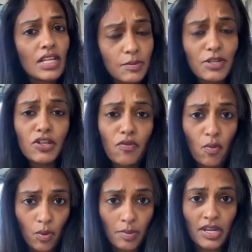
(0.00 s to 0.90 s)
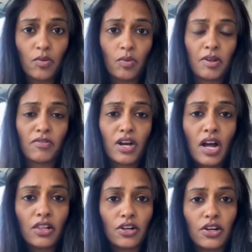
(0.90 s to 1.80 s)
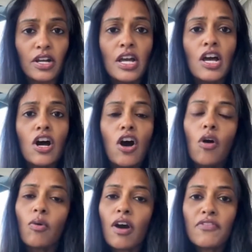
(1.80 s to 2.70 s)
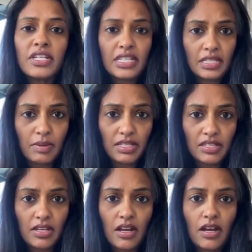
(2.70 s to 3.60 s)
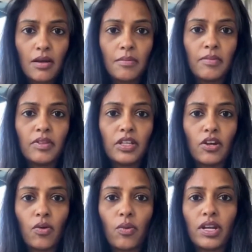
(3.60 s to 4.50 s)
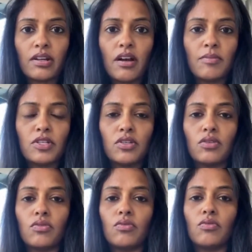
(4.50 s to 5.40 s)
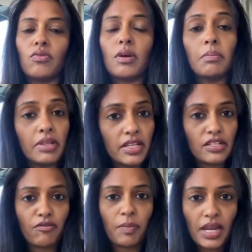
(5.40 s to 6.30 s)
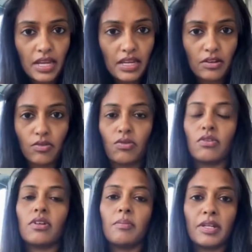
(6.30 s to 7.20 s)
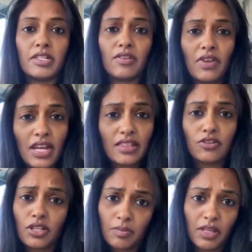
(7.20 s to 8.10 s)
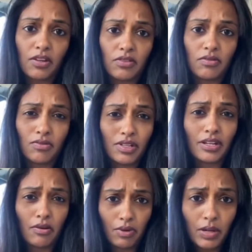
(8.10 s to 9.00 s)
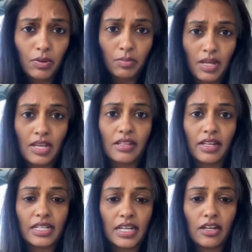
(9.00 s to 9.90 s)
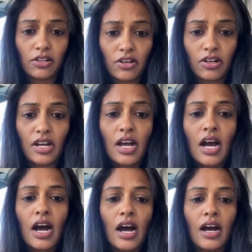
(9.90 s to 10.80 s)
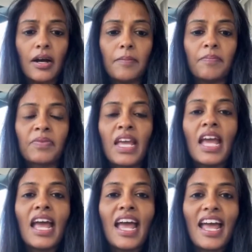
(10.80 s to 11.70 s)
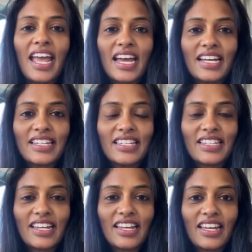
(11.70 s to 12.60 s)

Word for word: especially for women and women of color, we're often dismissed, um, you know, when it comes to complaints of pain or complaints of, hey, there's something really not right with me, like take a look. Um, and,